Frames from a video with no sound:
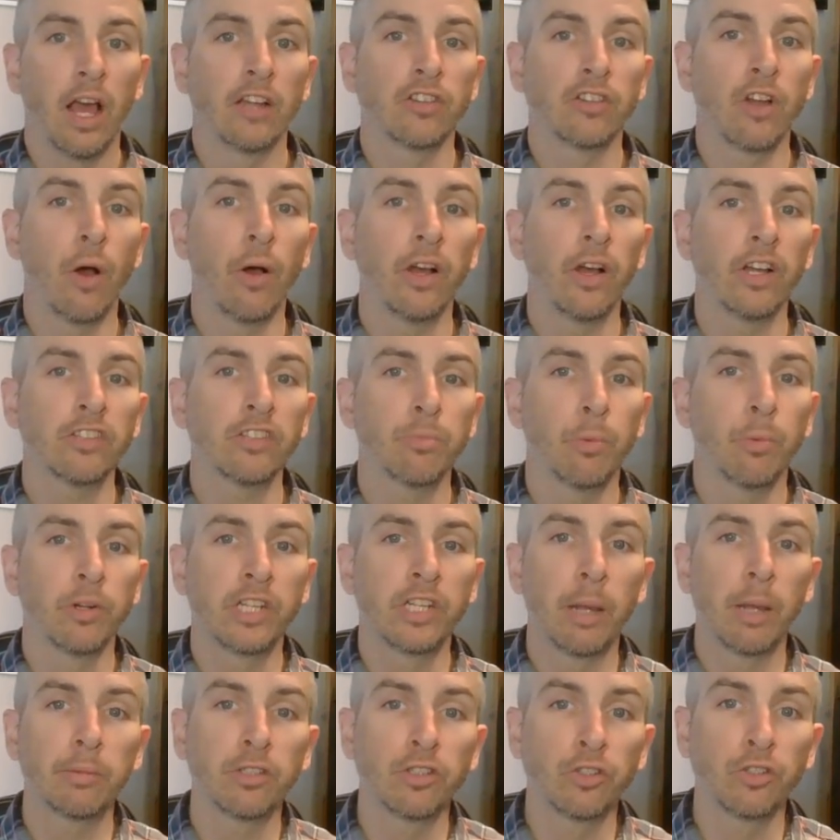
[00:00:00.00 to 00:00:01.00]
As always, for more
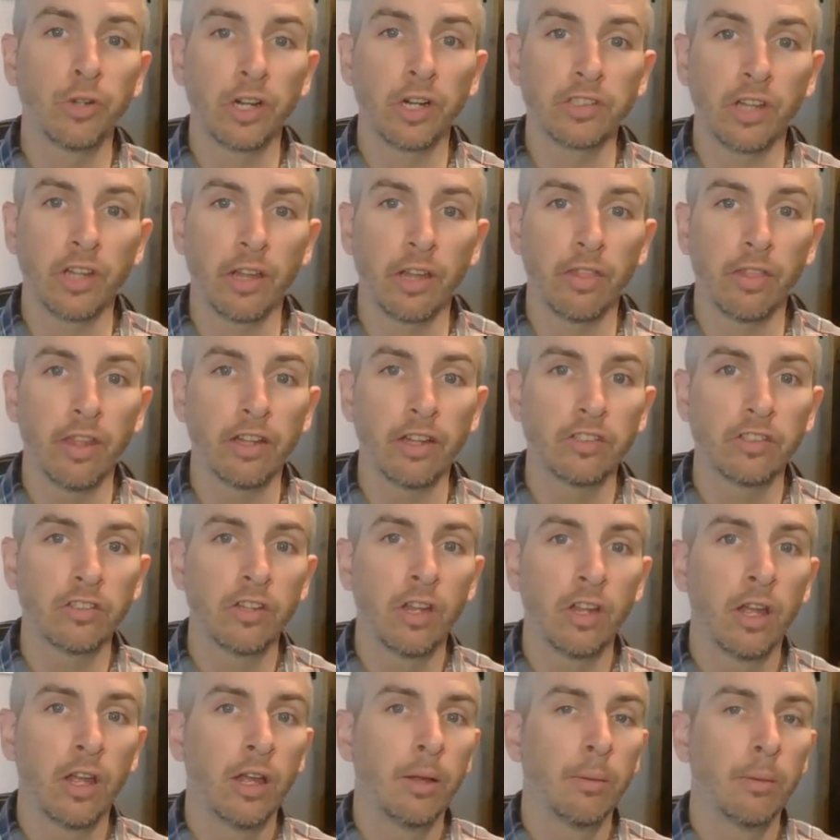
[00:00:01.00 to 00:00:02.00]
tips and tricks like
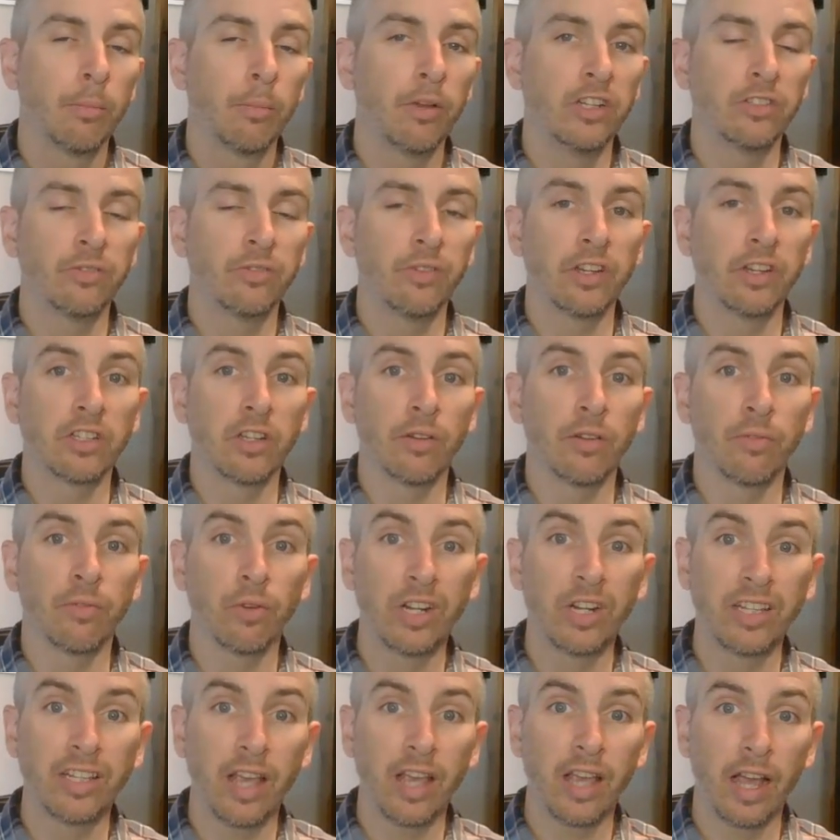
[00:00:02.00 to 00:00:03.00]
this, please visit
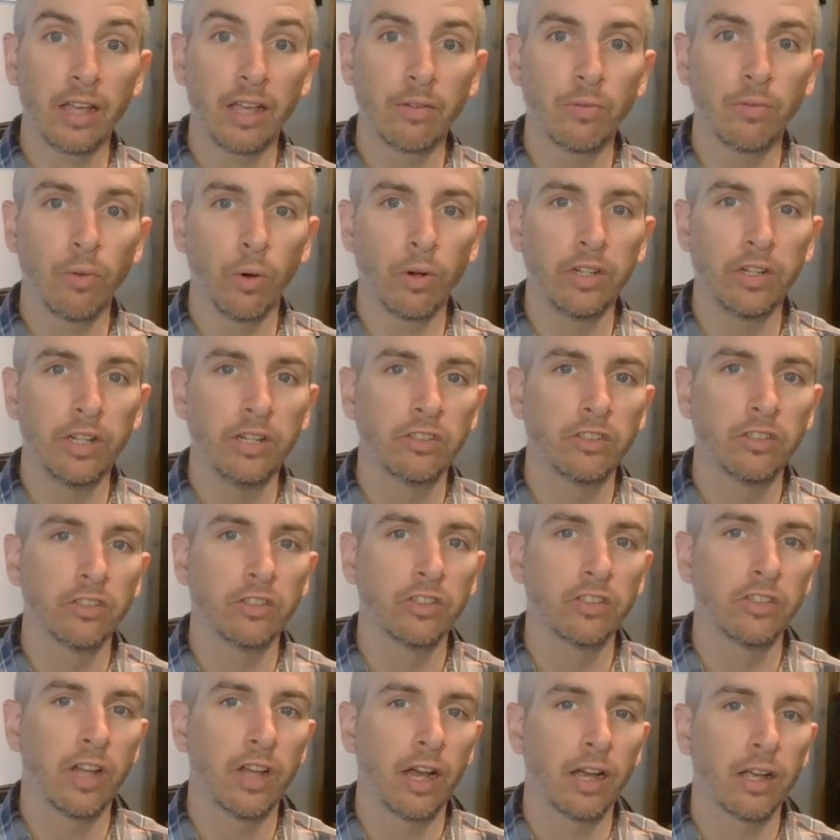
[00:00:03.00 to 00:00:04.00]
free tech four
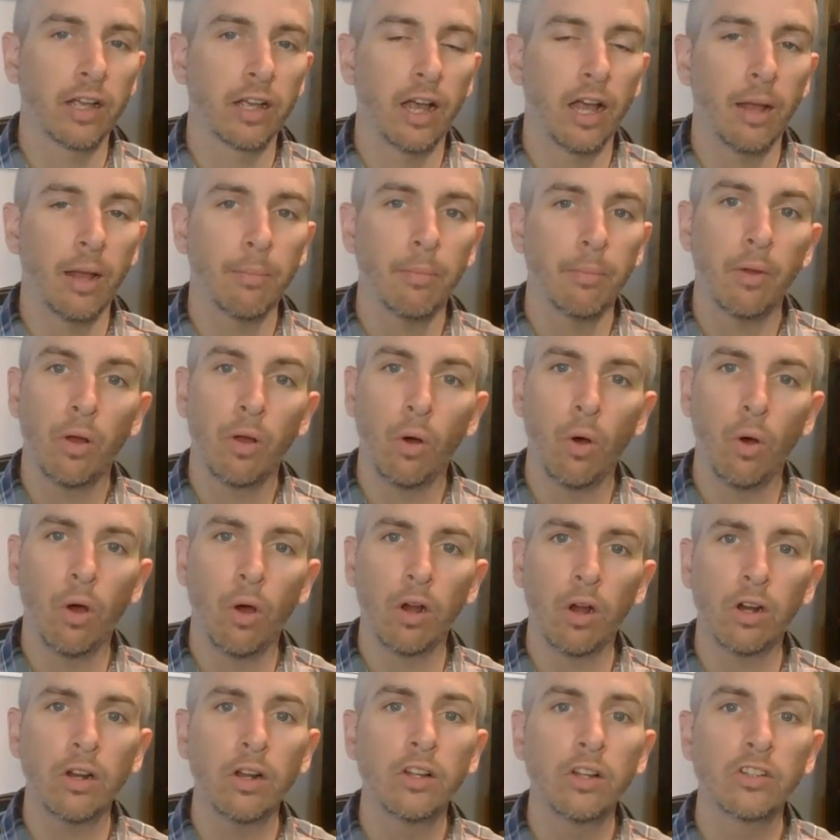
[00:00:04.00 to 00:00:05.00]
teachers dot com
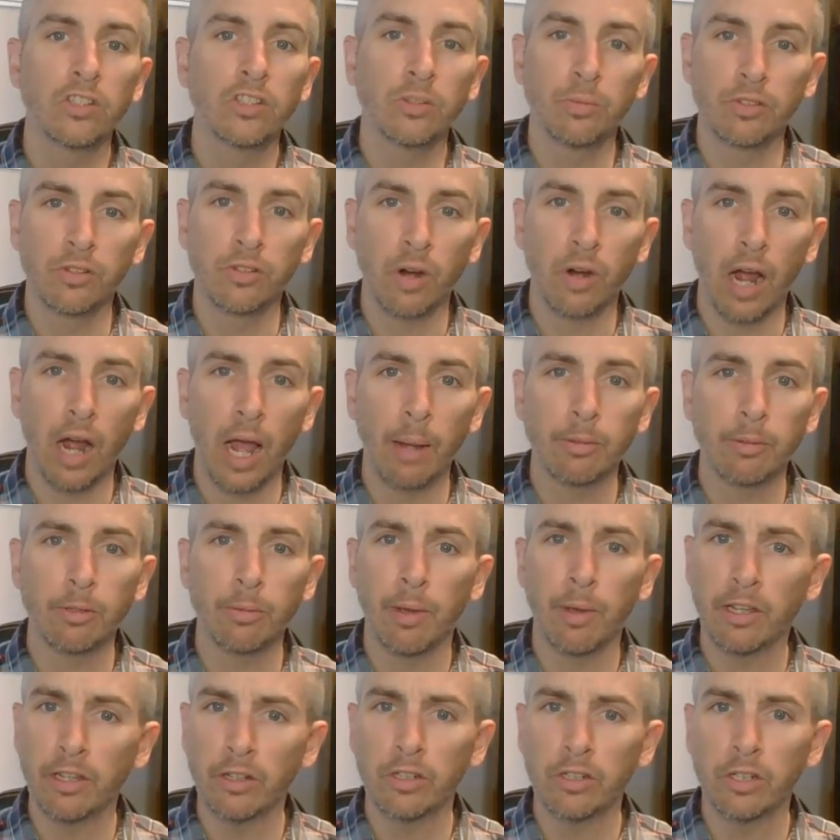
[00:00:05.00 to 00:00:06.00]
or subscribe
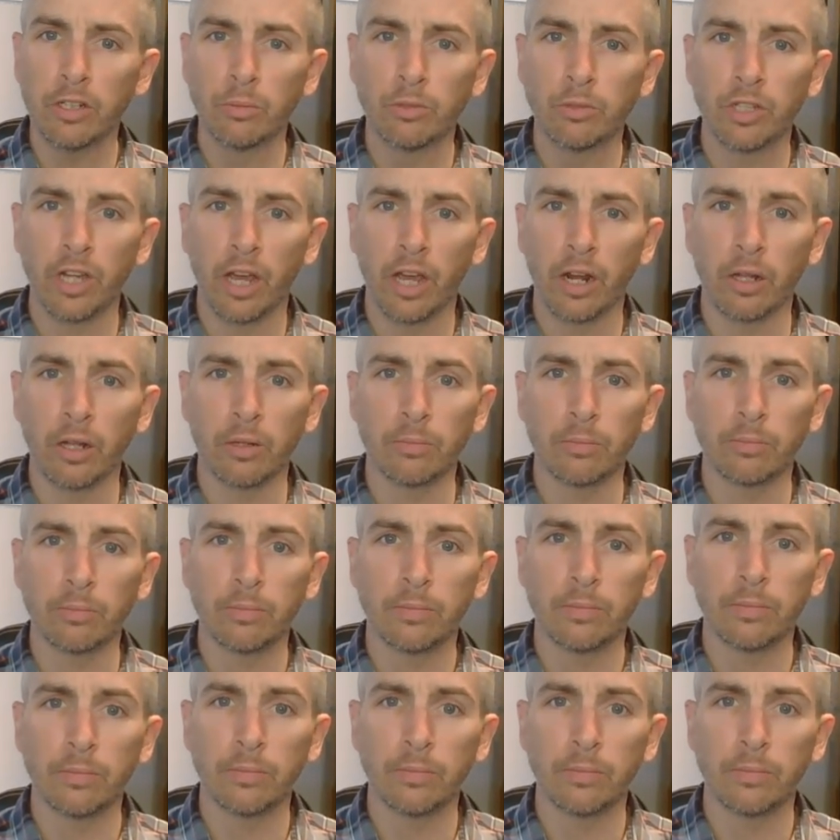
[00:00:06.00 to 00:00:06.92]
to my YouTube channel.